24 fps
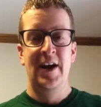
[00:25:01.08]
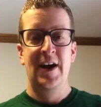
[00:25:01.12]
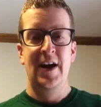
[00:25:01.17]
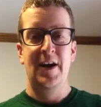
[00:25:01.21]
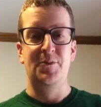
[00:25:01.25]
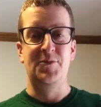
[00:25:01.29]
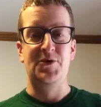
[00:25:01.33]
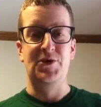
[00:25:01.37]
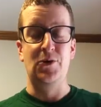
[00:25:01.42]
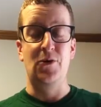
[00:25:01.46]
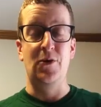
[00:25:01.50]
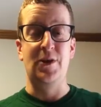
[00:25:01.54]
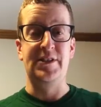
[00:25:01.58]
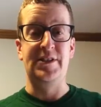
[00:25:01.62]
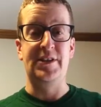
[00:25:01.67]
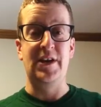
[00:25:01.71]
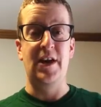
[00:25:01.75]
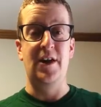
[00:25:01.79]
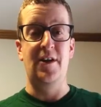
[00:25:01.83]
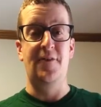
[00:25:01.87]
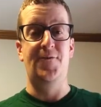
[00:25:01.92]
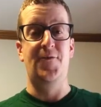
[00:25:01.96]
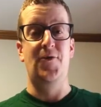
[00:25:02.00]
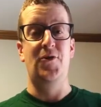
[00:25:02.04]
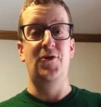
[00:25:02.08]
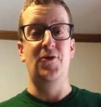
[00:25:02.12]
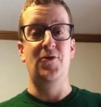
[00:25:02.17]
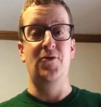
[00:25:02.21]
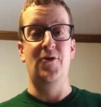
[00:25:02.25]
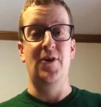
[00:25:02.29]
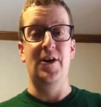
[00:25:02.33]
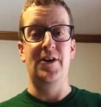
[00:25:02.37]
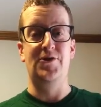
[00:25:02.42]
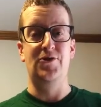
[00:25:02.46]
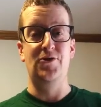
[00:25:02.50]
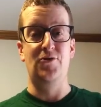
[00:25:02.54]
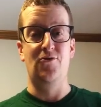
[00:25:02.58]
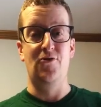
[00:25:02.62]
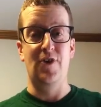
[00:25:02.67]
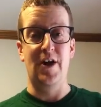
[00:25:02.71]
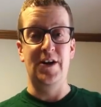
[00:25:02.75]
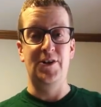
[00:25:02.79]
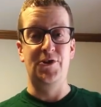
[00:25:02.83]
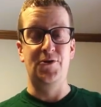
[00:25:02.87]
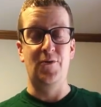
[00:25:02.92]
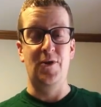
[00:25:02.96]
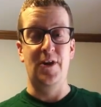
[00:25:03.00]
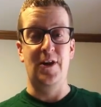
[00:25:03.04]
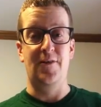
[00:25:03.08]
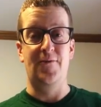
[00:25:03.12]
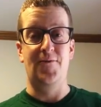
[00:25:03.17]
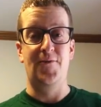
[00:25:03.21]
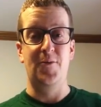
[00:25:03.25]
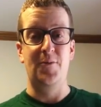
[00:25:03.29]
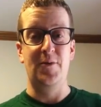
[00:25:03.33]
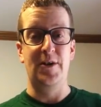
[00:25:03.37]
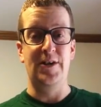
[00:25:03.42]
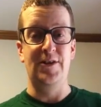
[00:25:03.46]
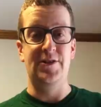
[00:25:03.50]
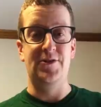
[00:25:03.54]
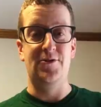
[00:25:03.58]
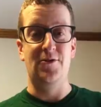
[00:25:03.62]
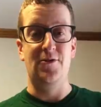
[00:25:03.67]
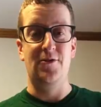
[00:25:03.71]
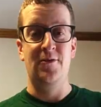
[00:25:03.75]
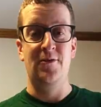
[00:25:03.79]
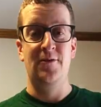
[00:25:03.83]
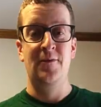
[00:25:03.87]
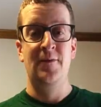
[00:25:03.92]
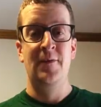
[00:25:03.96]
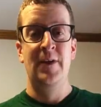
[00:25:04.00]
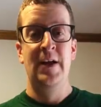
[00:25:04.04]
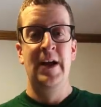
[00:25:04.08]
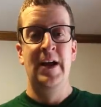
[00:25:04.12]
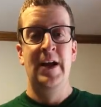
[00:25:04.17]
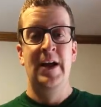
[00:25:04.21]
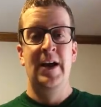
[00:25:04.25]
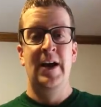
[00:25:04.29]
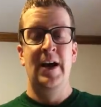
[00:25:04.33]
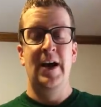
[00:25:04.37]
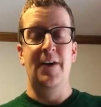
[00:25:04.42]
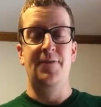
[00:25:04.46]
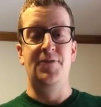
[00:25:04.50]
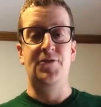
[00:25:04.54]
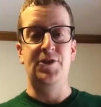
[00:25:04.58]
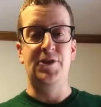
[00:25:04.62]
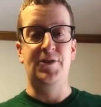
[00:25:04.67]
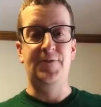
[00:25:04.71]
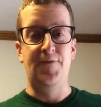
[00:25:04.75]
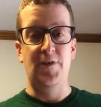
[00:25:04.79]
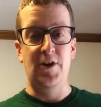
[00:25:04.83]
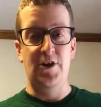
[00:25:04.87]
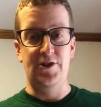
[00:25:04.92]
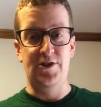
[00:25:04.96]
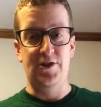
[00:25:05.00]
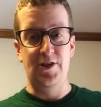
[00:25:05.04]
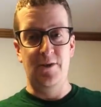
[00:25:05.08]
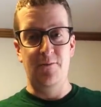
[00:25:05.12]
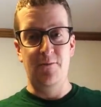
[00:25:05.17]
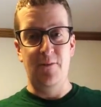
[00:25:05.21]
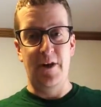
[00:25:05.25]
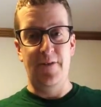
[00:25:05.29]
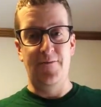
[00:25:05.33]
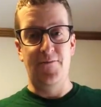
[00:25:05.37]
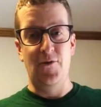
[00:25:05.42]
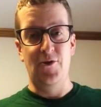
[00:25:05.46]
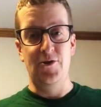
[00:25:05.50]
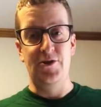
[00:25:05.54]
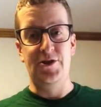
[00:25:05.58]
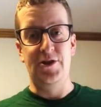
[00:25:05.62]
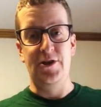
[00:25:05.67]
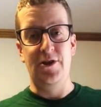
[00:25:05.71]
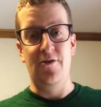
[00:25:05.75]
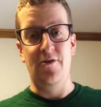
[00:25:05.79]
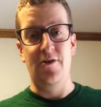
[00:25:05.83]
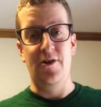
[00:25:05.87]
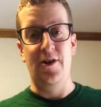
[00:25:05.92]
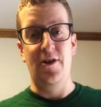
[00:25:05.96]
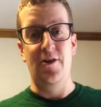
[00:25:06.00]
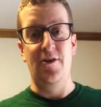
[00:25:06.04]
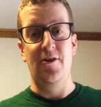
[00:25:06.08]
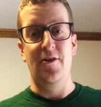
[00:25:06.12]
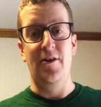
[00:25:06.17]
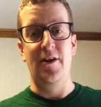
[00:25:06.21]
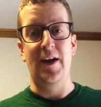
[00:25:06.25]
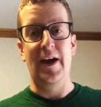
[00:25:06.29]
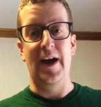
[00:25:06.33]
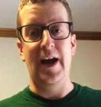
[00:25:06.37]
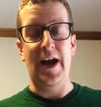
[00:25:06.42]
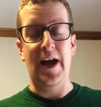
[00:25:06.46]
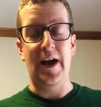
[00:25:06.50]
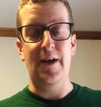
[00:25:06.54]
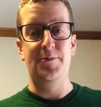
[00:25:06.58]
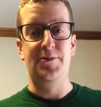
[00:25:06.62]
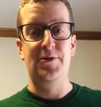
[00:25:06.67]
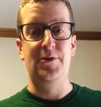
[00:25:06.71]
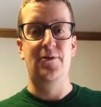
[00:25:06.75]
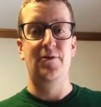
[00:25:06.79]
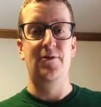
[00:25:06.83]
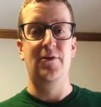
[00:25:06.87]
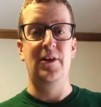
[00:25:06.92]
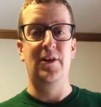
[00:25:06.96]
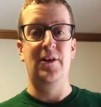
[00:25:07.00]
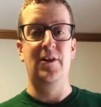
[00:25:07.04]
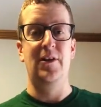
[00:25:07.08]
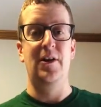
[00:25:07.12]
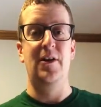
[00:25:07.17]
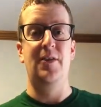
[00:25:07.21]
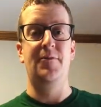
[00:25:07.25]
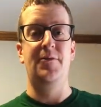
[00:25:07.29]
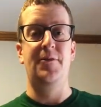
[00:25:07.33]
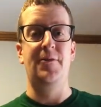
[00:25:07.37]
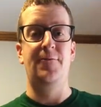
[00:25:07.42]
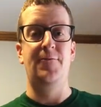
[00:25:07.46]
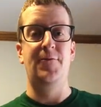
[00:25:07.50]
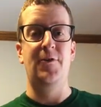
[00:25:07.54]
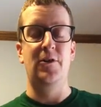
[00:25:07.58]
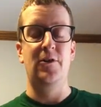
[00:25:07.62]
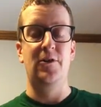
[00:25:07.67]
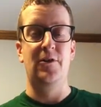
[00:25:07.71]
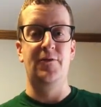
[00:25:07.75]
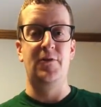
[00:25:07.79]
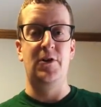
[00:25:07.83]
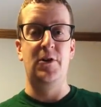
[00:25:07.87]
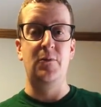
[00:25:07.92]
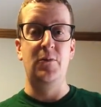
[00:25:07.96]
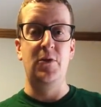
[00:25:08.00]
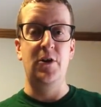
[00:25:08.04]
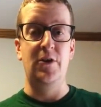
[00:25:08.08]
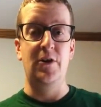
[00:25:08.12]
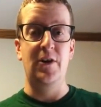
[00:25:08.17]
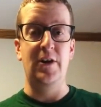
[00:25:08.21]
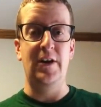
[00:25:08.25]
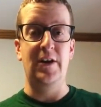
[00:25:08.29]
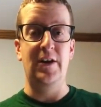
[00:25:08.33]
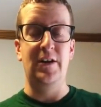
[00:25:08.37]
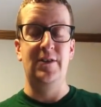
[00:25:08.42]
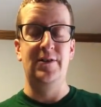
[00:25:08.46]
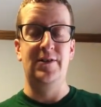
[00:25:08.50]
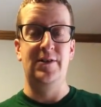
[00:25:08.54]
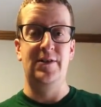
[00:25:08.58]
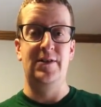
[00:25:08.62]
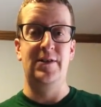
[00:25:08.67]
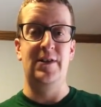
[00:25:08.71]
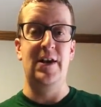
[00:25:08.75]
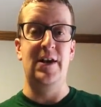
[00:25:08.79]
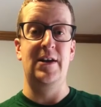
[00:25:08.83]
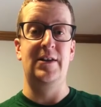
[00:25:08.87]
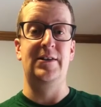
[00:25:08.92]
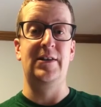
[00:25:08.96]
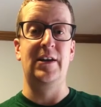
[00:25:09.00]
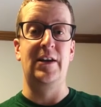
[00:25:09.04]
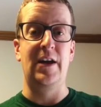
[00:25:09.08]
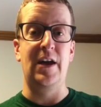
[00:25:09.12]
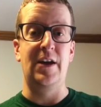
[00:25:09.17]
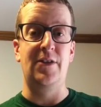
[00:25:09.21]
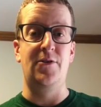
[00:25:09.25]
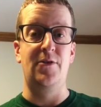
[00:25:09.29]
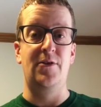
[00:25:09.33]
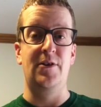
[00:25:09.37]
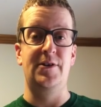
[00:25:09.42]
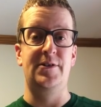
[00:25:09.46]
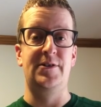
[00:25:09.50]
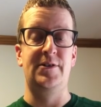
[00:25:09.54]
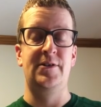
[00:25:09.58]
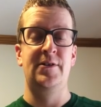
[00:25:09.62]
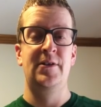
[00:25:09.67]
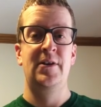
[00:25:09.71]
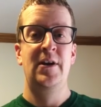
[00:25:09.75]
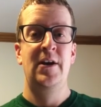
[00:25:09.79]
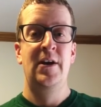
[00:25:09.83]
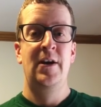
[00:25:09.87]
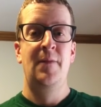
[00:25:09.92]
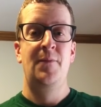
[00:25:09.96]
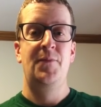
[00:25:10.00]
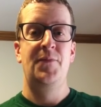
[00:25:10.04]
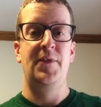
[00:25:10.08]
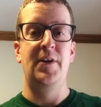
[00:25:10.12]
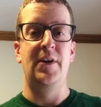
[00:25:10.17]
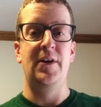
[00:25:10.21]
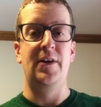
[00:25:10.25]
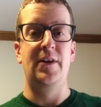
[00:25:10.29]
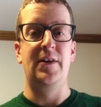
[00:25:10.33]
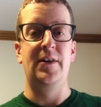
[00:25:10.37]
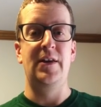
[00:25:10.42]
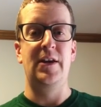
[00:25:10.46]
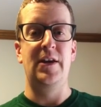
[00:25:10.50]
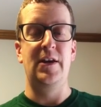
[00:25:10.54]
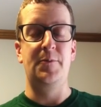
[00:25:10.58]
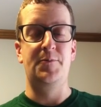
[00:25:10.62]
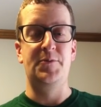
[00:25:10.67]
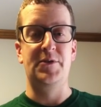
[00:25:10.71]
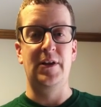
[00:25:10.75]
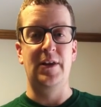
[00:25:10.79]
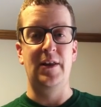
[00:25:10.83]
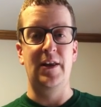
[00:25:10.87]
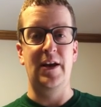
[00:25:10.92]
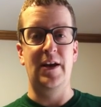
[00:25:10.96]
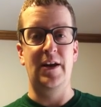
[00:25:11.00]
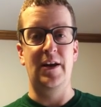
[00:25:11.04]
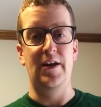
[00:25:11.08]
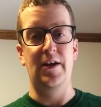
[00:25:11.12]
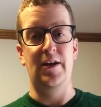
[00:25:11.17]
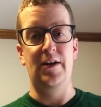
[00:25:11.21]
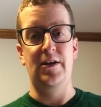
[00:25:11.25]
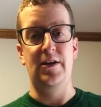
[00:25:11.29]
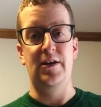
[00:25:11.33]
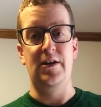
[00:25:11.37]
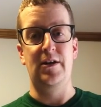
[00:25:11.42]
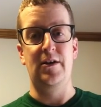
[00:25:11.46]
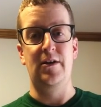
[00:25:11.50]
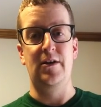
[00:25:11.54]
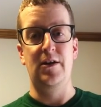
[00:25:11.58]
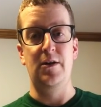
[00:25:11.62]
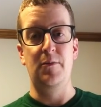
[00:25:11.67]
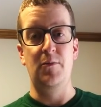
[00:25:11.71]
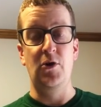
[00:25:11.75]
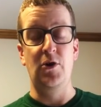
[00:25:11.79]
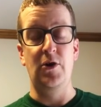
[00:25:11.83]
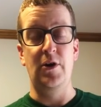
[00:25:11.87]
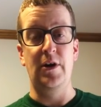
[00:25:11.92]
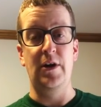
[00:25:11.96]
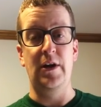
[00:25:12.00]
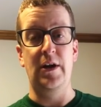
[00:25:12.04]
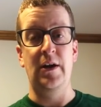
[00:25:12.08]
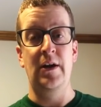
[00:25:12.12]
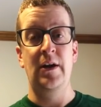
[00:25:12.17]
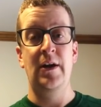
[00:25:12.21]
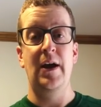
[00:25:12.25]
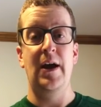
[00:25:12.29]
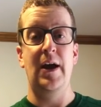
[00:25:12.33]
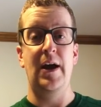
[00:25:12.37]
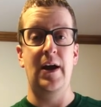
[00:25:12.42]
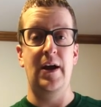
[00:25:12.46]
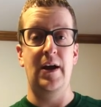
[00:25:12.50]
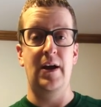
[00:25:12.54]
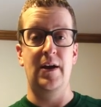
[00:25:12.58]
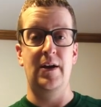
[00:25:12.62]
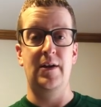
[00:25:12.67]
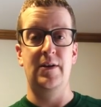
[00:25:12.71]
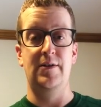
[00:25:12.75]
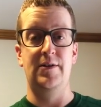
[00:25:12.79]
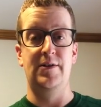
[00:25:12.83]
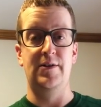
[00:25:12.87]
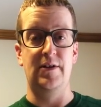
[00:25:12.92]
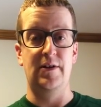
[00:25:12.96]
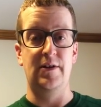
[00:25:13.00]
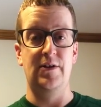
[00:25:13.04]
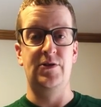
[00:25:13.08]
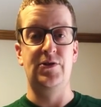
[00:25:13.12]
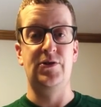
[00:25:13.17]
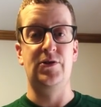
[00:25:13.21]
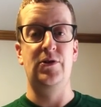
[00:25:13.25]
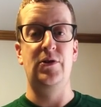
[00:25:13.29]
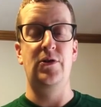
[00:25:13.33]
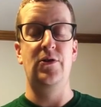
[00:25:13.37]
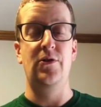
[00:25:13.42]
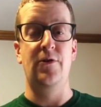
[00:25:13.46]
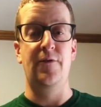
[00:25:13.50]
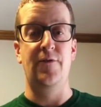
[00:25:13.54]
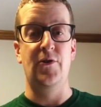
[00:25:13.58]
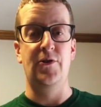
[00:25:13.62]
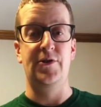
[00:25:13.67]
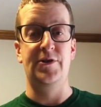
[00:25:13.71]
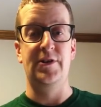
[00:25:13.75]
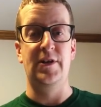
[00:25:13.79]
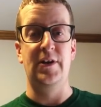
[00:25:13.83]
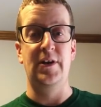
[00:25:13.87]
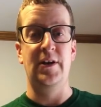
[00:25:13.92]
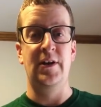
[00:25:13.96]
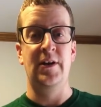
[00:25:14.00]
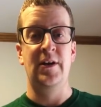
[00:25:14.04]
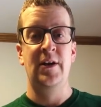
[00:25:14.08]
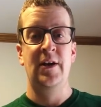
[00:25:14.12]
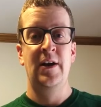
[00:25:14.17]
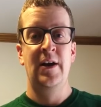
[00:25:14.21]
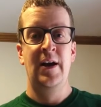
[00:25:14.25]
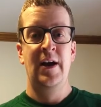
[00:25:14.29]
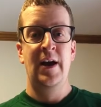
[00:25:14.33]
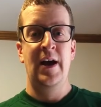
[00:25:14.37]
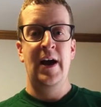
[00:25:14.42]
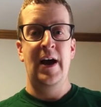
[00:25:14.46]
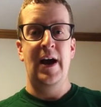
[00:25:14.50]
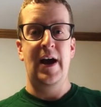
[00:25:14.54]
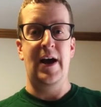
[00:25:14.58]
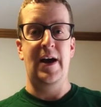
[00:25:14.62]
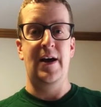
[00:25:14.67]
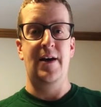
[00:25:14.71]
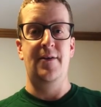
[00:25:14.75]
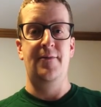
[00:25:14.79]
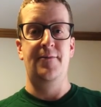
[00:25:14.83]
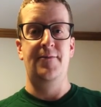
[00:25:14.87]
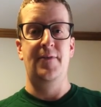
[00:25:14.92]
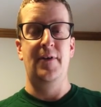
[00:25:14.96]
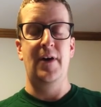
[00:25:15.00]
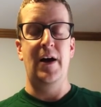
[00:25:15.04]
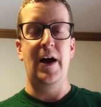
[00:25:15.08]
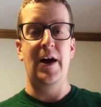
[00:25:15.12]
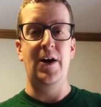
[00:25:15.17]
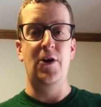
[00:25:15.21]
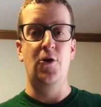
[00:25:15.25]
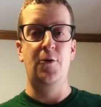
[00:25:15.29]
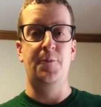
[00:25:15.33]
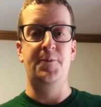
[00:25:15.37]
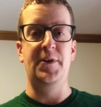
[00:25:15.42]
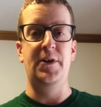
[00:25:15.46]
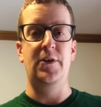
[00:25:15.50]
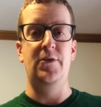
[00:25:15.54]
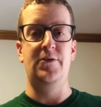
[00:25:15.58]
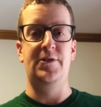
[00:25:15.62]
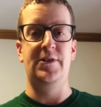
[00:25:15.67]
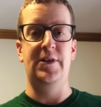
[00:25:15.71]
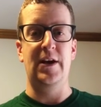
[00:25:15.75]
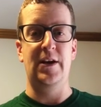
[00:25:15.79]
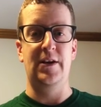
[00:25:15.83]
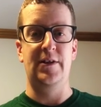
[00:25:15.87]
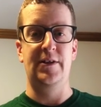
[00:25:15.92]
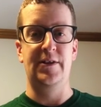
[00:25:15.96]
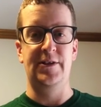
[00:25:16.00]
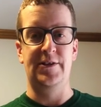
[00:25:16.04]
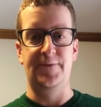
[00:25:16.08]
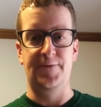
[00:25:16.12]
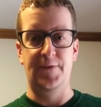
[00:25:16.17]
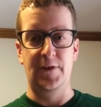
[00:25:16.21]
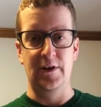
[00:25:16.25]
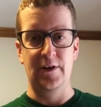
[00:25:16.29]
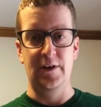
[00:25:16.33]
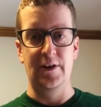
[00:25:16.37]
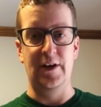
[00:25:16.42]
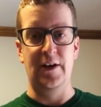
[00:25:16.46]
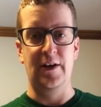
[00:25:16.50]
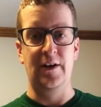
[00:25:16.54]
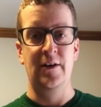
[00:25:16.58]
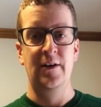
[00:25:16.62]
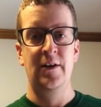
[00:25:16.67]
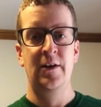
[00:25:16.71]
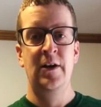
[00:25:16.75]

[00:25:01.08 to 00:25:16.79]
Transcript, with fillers: I'm so excited for you as you graduate from Eastern. I've just finished my first year here and I absolutely love the feel of community and togetherness that the Ypsilanti community and university have. I hope that you take this feeling